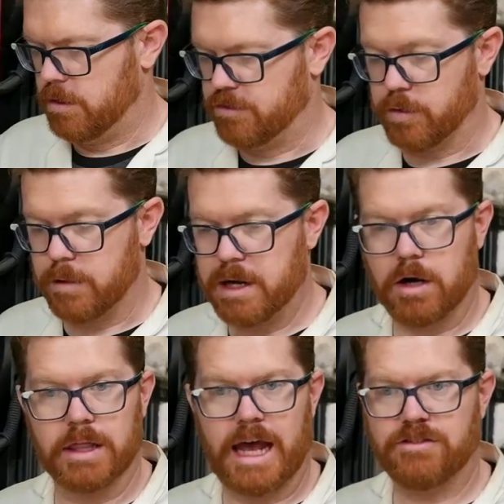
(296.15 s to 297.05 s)
So we're going to make our
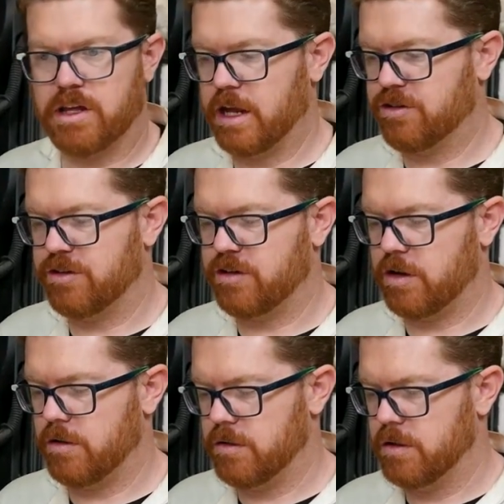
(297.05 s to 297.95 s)
last connections
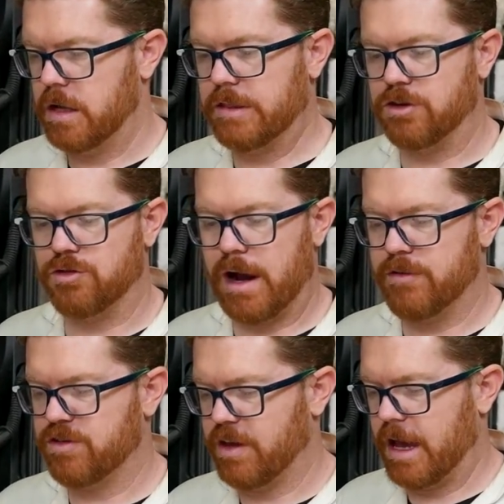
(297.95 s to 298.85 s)
here at the
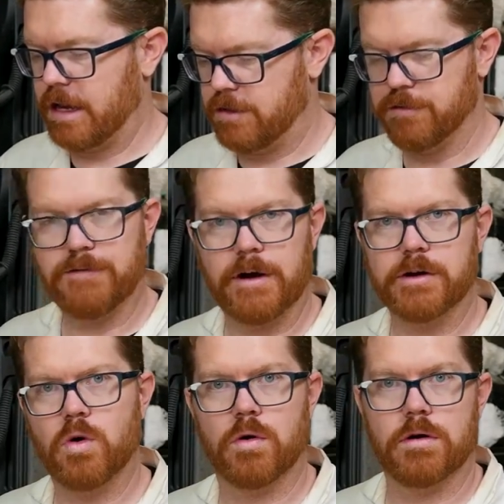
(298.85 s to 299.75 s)
driver's side front
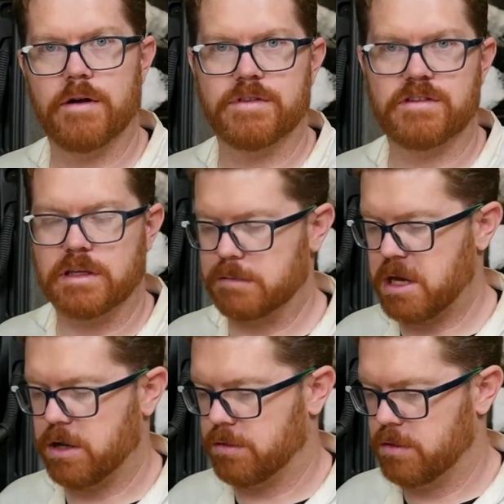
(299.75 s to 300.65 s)
corner of the ceiling
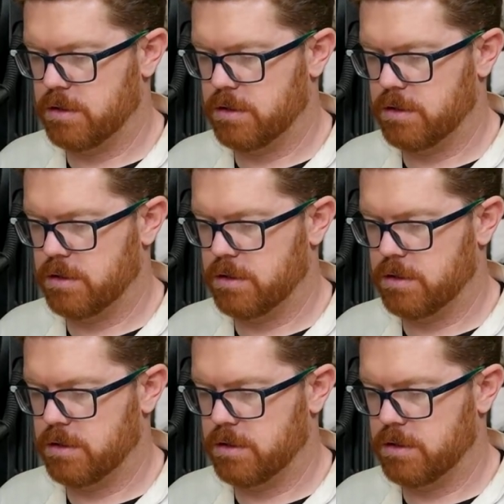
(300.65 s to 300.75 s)
panel.